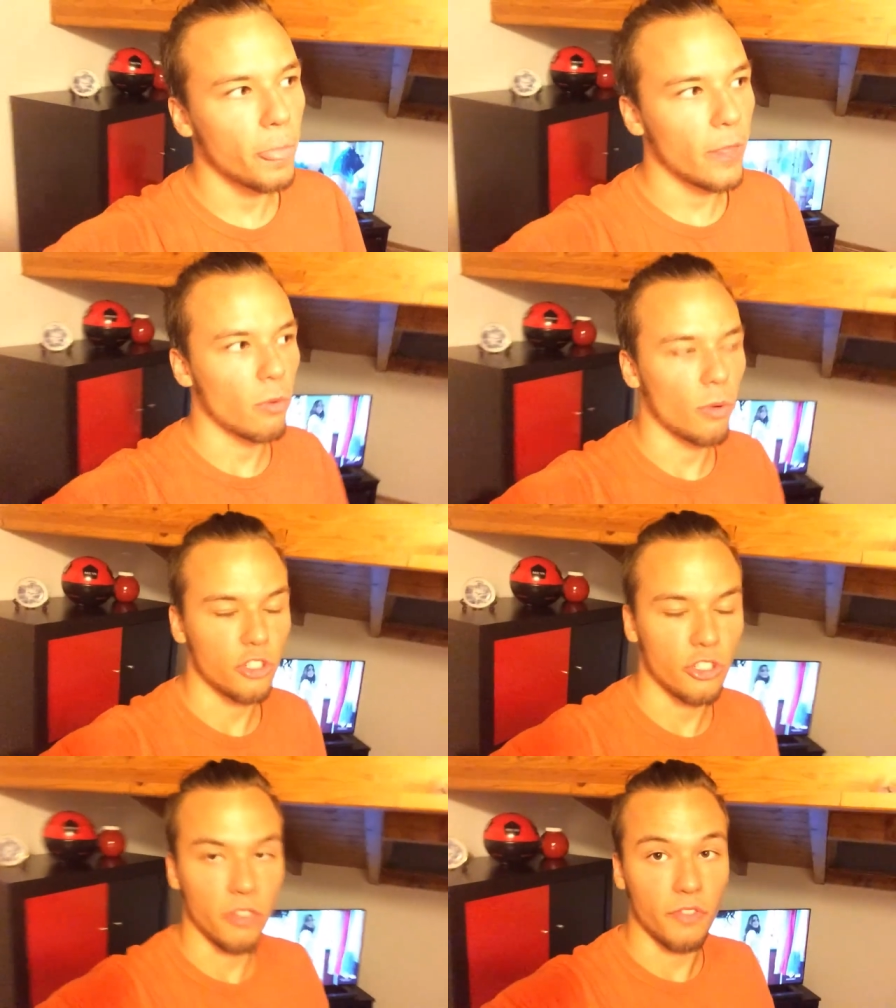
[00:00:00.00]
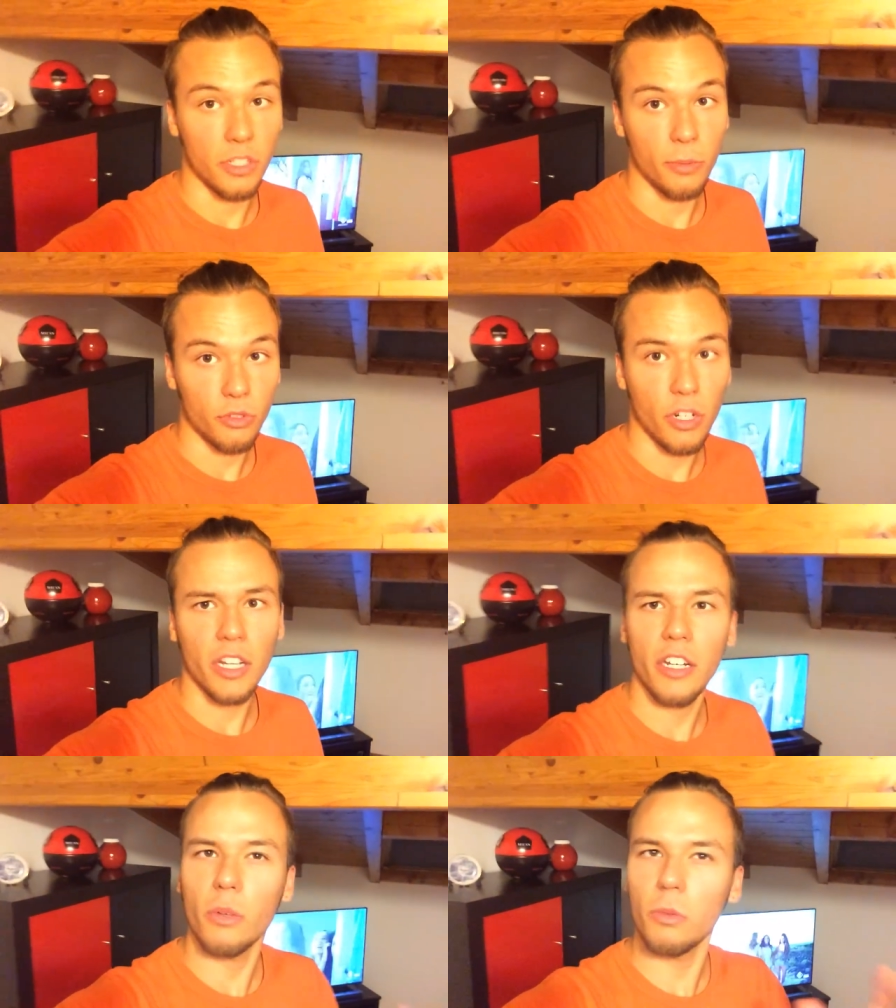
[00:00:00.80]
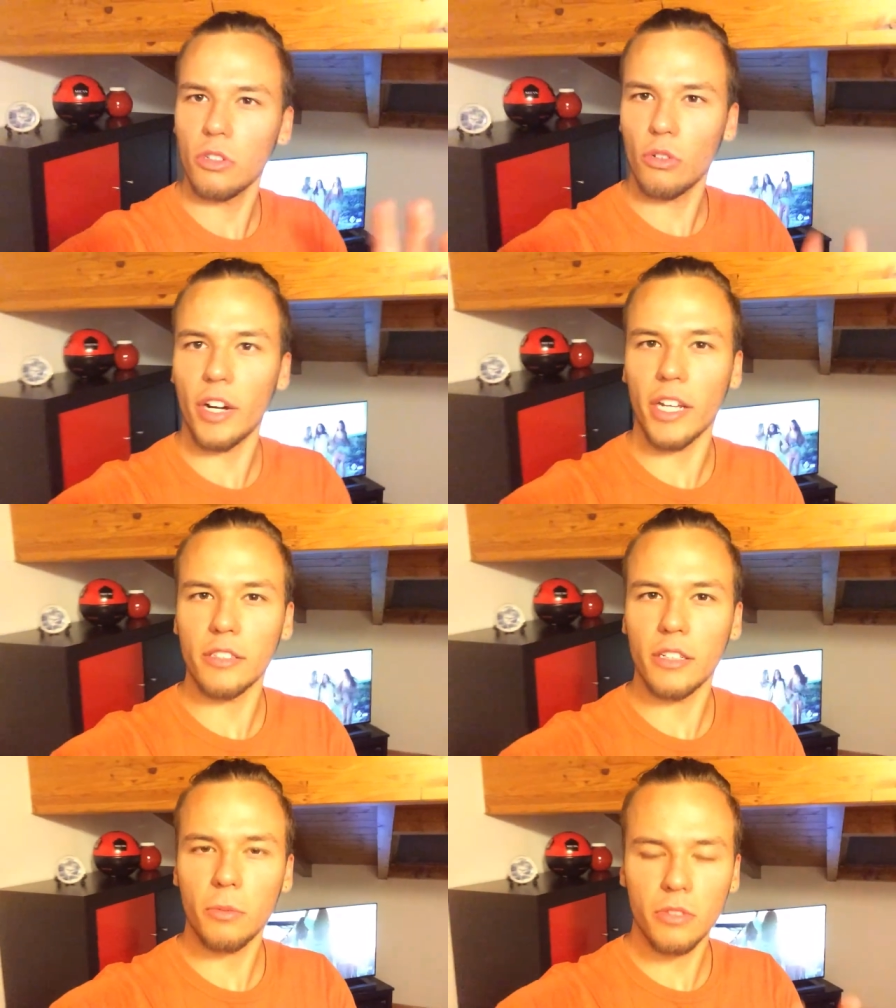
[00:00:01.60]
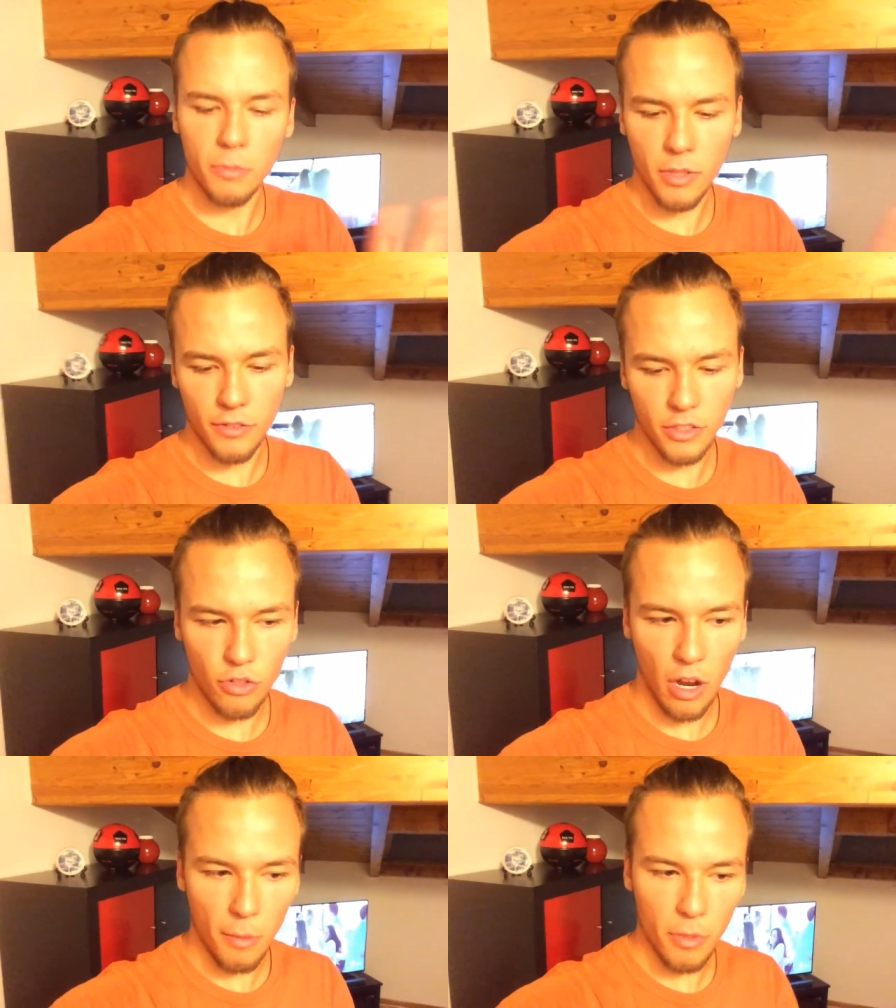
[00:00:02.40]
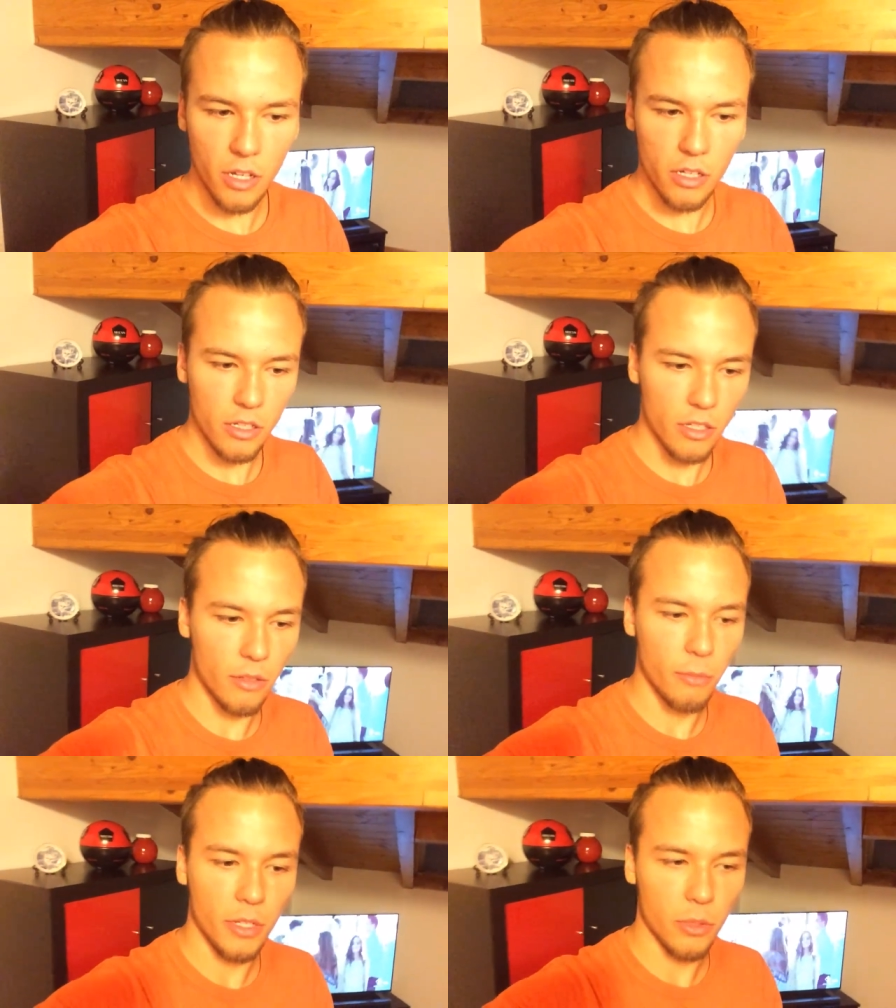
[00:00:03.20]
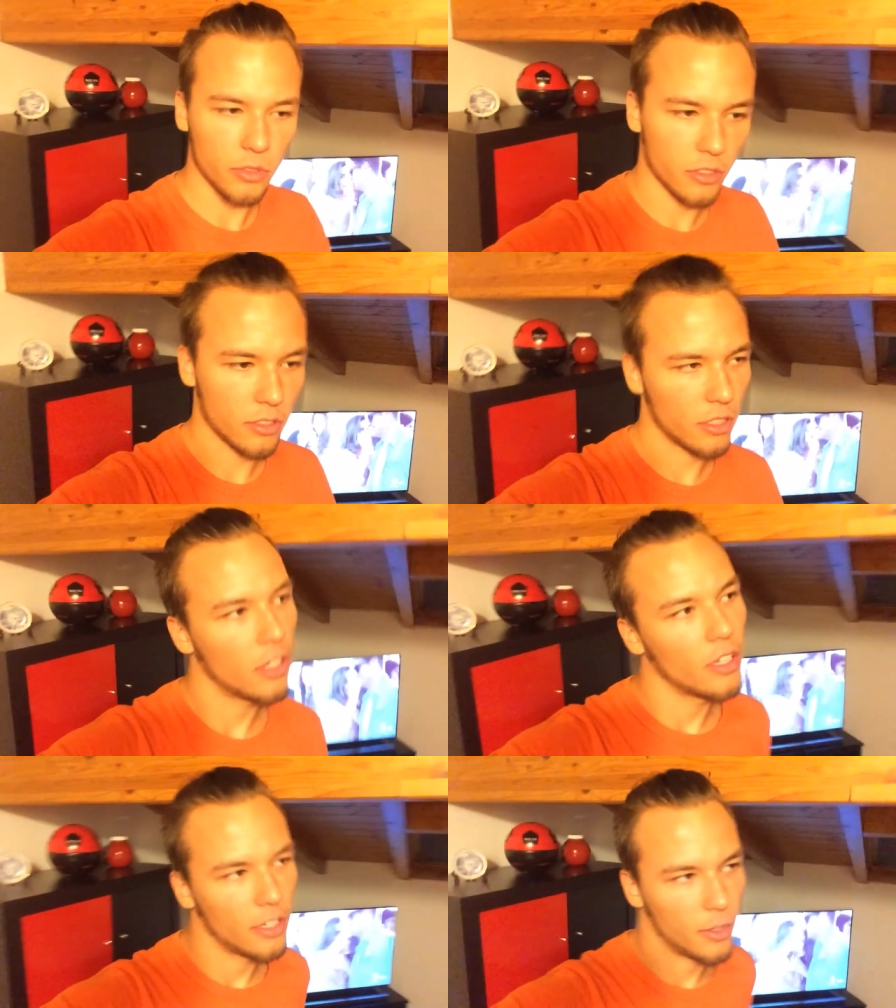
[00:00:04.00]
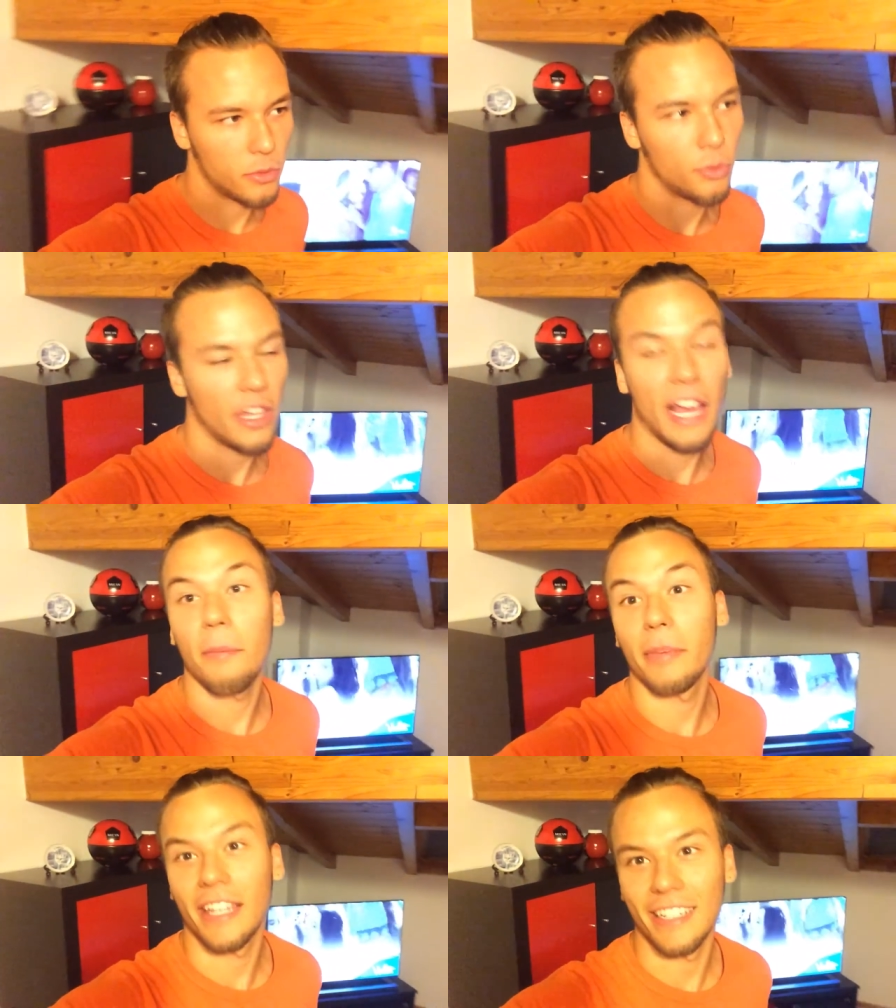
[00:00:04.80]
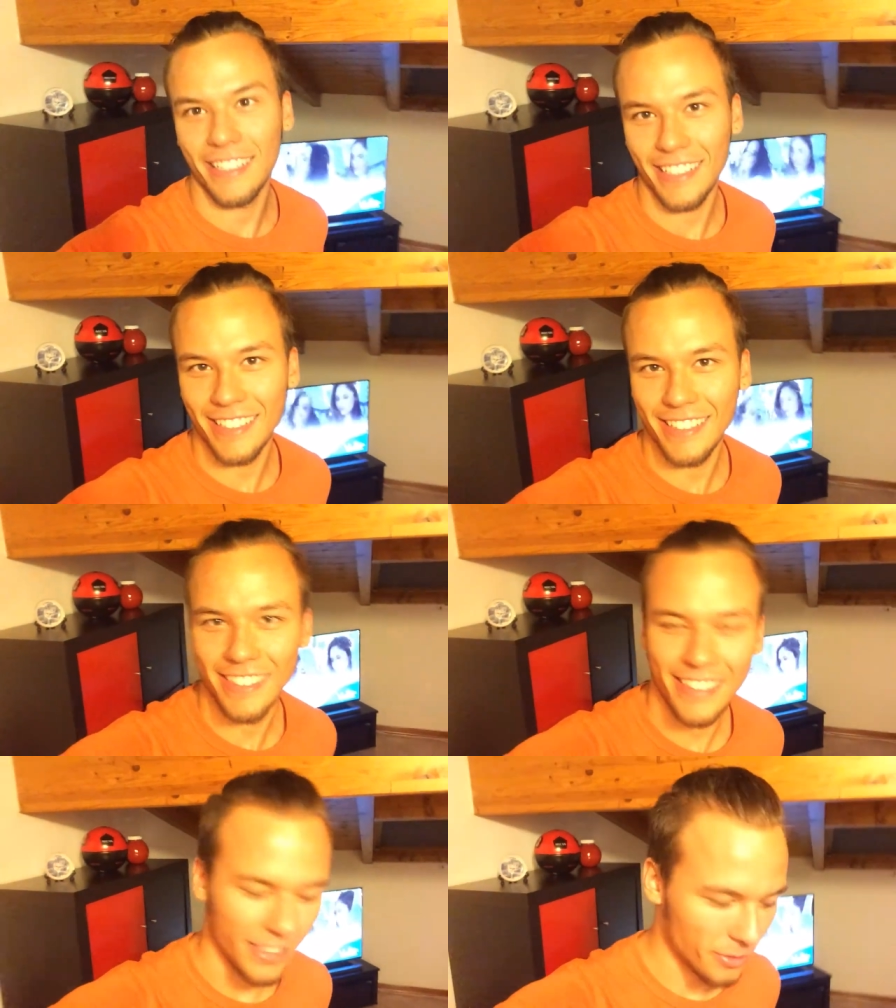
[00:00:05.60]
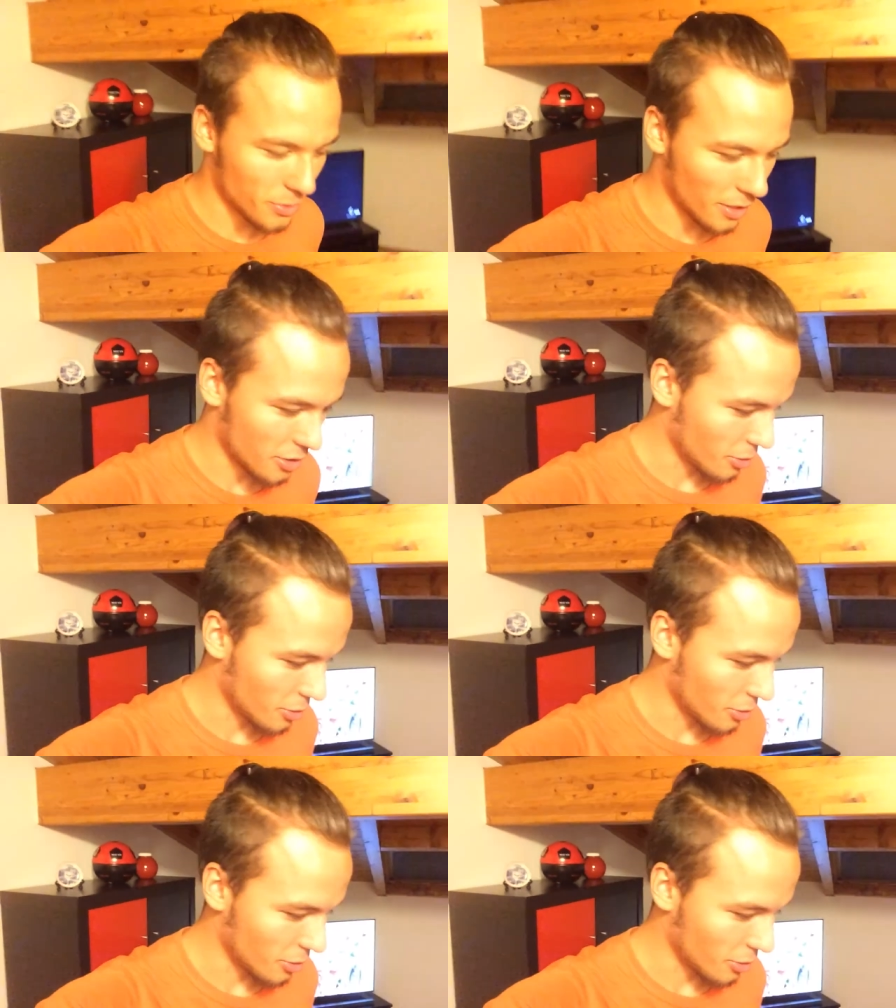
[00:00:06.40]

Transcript: We watched The Invisible Dragon. It was alright. It was a bit of a drama, but it was with a happy ending. It was quite